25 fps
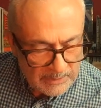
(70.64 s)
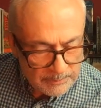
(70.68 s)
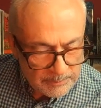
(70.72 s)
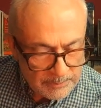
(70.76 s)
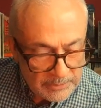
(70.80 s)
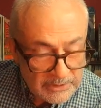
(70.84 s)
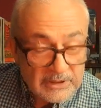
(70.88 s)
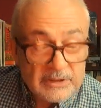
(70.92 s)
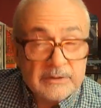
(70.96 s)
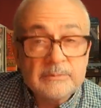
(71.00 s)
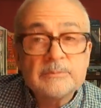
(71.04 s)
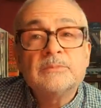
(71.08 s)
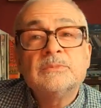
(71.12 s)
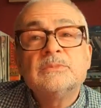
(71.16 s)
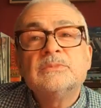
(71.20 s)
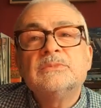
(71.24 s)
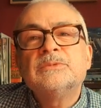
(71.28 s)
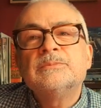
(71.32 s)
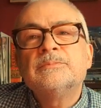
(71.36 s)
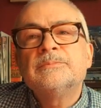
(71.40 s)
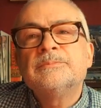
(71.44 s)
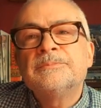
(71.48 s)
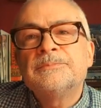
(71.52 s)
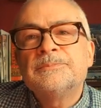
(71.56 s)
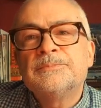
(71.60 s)
but I
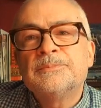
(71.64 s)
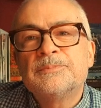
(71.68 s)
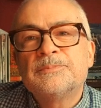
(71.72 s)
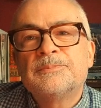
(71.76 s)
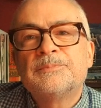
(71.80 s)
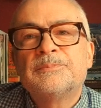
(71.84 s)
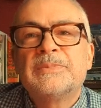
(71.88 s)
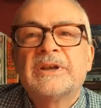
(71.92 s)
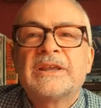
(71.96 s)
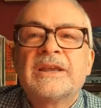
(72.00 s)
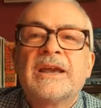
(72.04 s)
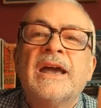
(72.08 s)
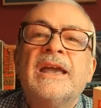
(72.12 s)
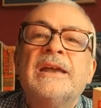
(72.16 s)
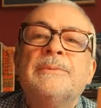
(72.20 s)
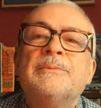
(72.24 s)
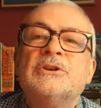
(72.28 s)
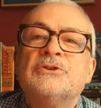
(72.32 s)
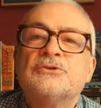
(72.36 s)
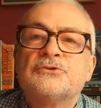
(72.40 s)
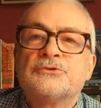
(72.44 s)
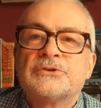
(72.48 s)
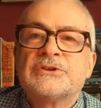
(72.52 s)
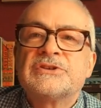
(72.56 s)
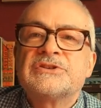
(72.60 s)
became
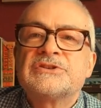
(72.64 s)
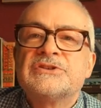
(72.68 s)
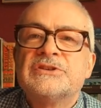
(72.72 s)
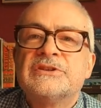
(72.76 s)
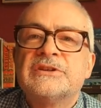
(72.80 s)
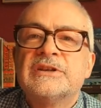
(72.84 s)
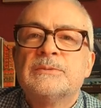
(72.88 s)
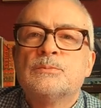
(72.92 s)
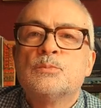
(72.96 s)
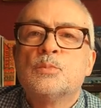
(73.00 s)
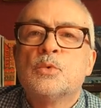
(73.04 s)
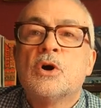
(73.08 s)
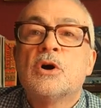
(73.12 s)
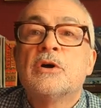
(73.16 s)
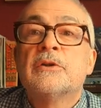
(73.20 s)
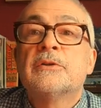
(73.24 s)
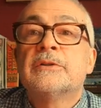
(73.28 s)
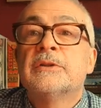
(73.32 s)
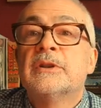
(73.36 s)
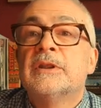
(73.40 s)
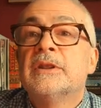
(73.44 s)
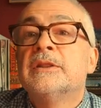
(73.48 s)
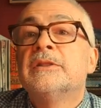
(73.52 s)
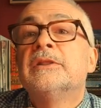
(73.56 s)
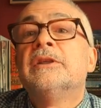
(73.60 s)
interested in what
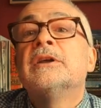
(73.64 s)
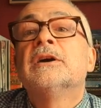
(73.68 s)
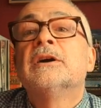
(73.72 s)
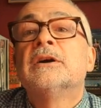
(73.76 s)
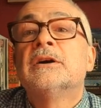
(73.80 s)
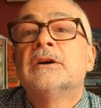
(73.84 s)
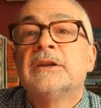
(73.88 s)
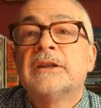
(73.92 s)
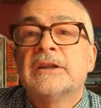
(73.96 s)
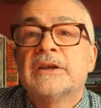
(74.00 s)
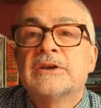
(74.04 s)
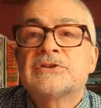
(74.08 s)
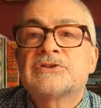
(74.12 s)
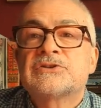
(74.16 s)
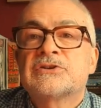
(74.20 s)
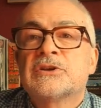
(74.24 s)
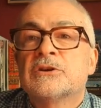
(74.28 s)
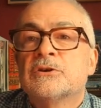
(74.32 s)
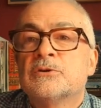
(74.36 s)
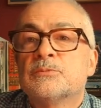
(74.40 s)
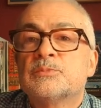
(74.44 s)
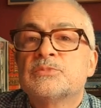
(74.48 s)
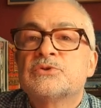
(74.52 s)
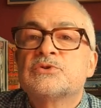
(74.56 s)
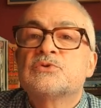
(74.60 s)
the earlier
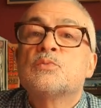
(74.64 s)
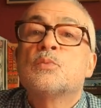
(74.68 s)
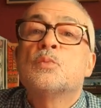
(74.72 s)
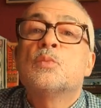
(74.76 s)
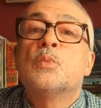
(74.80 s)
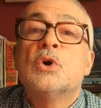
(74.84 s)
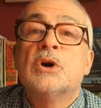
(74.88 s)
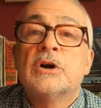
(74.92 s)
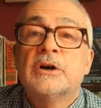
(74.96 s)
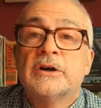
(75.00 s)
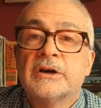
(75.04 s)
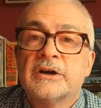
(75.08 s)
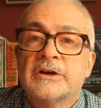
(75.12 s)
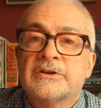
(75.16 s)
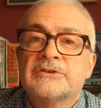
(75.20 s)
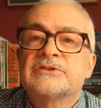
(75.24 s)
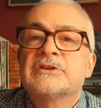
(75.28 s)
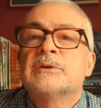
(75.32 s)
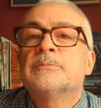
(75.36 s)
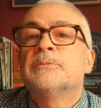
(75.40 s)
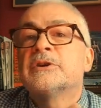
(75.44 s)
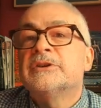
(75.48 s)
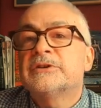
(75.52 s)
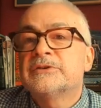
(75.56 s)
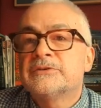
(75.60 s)
soaps were.
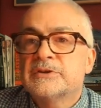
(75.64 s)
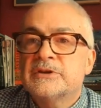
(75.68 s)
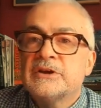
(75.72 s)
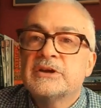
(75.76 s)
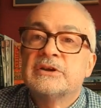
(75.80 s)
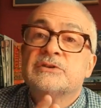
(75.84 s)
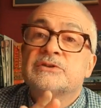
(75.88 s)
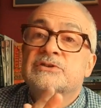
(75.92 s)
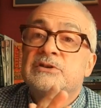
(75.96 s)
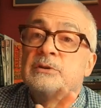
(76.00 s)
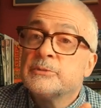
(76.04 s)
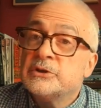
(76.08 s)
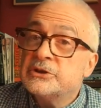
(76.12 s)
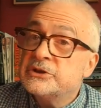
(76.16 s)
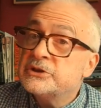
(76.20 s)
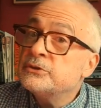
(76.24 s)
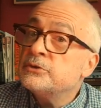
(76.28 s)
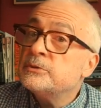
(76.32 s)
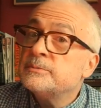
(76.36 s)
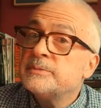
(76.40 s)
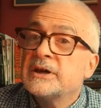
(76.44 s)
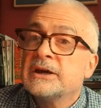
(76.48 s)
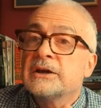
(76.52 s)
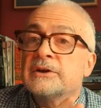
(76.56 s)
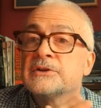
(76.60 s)
Some I some I knew
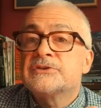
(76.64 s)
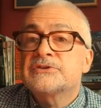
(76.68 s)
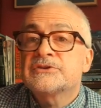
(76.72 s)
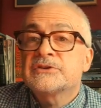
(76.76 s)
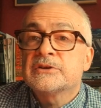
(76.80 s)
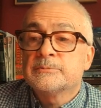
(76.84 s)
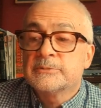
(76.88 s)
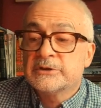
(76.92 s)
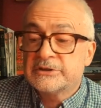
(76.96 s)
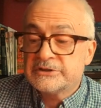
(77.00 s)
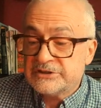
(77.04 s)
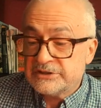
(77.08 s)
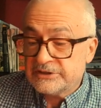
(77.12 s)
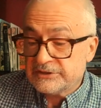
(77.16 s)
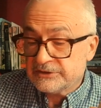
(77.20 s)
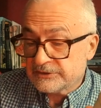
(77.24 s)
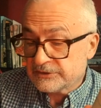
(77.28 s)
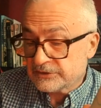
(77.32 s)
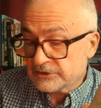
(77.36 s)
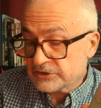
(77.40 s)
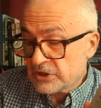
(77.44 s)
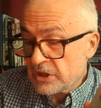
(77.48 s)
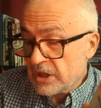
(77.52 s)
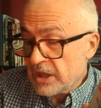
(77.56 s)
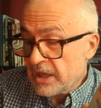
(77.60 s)
about, some I
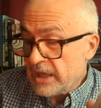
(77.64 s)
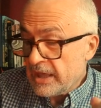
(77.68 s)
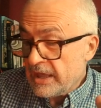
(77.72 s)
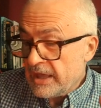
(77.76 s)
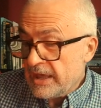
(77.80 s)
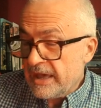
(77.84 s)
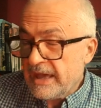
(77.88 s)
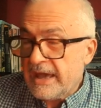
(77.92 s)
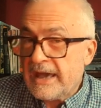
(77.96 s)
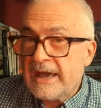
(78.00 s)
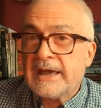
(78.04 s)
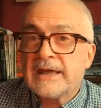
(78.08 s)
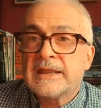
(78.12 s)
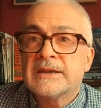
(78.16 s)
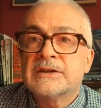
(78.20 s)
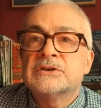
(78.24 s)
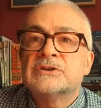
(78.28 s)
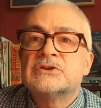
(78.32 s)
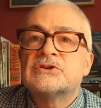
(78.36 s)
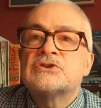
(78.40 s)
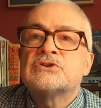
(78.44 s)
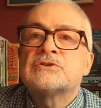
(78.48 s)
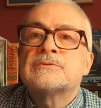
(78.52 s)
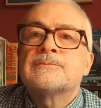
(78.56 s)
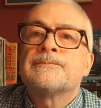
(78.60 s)
didn't,
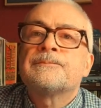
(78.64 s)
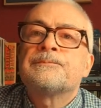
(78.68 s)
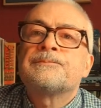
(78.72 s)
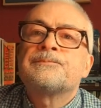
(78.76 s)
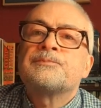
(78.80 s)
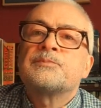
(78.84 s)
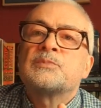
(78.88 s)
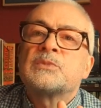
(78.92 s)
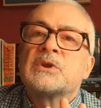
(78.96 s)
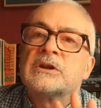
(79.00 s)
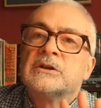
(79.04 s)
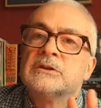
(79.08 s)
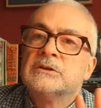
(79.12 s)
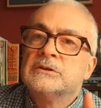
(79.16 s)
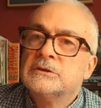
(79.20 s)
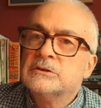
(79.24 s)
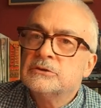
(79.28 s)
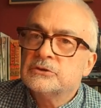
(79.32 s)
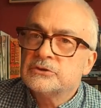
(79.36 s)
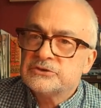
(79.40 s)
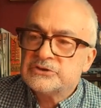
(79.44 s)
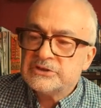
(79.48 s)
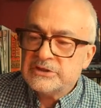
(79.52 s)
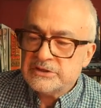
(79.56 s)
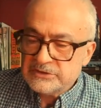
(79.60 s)
and
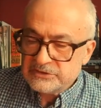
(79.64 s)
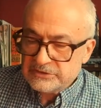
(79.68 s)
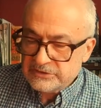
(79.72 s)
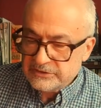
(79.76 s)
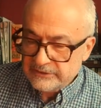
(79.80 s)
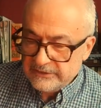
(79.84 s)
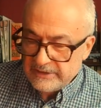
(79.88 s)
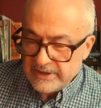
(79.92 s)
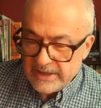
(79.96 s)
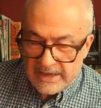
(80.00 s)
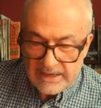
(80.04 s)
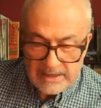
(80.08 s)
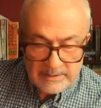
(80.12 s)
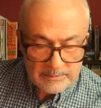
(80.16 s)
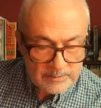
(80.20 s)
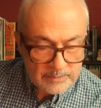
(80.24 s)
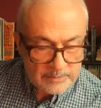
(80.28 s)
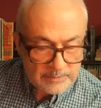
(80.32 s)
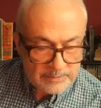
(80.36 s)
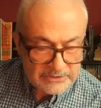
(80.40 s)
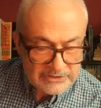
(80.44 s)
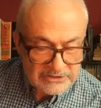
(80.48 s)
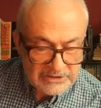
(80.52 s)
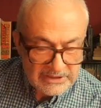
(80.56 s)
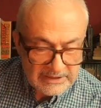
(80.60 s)
looked into that.
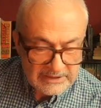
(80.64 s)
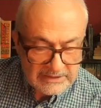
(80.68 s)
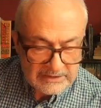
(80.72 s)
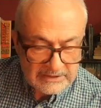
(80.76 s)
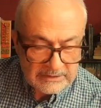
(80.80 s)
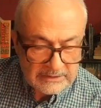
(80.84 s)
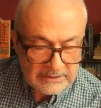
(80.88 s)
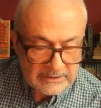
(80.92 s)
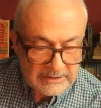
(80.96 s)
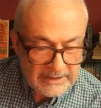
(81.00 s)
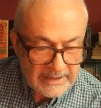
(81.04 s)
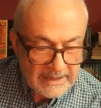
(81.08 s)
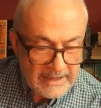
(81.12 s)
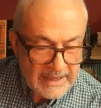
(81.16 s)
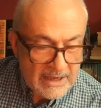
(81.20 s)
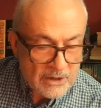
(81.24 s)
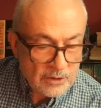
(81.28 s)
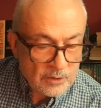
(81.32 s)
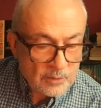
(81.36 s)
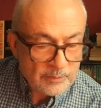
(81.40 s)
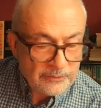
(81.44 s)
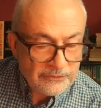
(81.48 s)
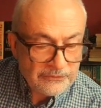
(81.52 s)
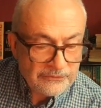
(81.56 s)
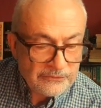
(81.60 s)
Particularly
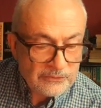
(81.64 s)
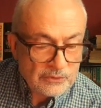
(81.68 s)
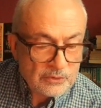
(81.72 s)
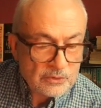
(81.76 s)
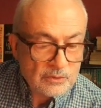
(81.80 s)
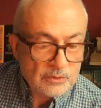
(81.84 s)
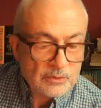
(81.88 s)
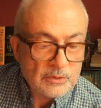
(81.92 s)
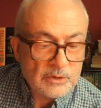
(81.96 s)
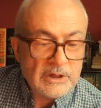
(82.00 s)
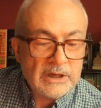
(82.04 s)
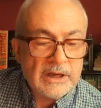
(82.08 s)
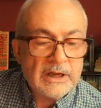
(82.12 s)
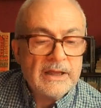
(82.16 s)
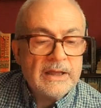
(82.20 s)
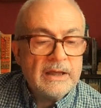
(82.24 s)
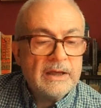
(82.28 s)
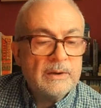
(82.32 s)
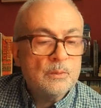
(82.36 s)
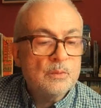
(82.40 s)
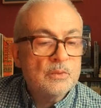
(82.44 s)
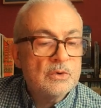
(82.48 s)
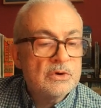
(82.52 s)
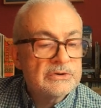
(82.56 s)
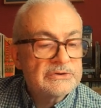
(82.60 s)
helpful
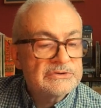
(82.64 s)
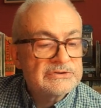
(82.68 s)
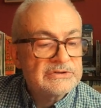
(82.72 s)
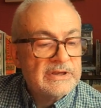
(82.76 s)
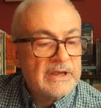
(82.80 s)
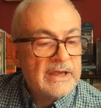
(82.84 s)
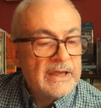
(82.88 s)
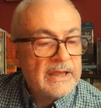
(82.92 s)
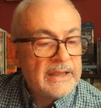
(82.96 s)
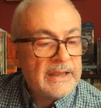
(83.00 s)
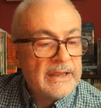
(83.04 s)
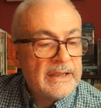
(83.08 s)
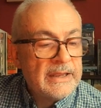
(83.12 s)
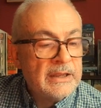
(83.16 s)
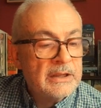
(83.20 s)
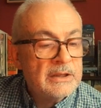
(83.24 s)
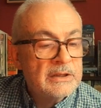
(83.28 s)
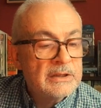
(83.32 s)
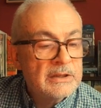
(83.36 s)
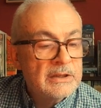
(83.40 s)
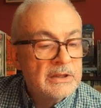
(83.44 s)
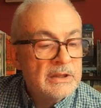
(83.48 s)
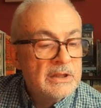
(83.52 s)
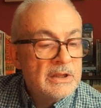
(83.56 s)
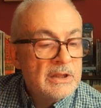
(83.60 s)
was a
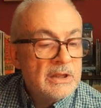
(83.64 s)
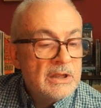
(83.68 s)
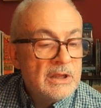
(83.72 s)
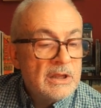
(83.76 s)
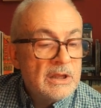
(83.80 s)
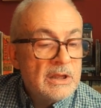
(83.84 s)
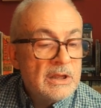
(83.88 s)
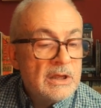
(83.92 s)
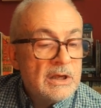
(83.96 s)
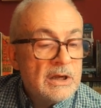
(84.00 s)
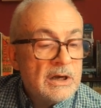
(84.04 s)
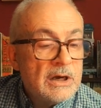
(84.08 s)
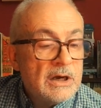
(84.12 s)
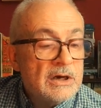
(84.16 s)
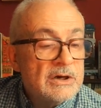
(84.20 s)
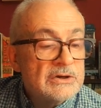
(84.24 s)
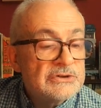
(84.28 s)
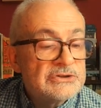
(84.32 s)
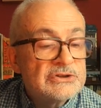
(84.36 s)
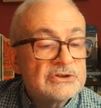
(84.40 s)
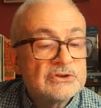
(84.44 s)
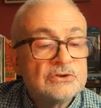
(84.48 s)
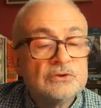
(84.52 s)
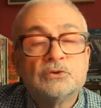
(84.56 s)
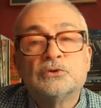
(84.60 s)

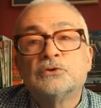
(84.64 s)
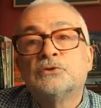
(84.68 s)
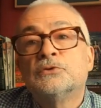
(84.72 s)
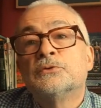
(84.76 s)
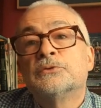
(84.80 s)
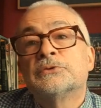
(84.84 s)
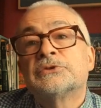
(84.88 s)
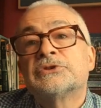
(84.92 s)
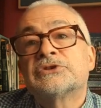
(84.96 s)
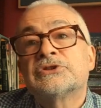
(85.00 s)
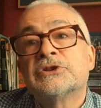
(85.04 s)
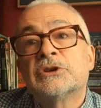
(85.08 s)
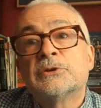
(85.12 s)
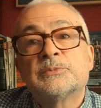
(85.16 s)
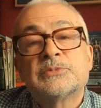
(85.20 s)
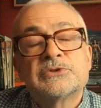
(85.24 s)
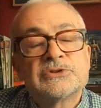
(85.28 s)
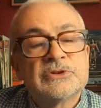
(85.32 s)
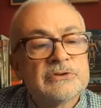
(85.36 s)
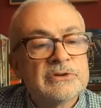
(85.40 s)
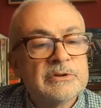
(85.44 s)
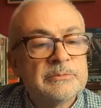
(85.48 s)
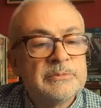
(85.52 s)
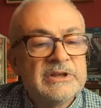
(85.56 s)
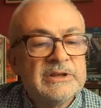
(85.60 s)
article called "Soaps
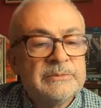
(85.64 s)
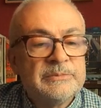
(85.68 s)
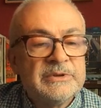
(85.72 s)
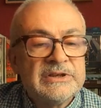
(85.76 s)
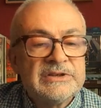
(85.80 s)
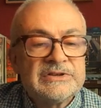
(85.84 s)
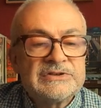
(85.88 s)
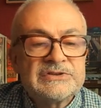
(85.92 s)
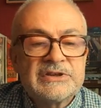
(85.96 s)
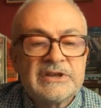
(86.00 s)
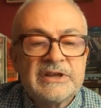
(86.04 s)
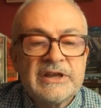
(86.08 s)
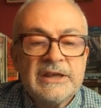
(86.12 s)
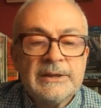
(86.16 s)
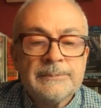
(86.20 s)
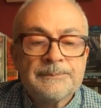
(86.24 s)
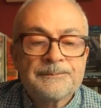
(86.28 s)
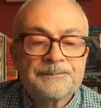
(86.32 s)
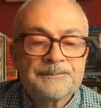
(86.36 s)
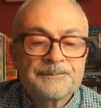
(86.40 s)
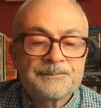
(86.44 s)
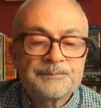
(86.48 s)
on the BBC."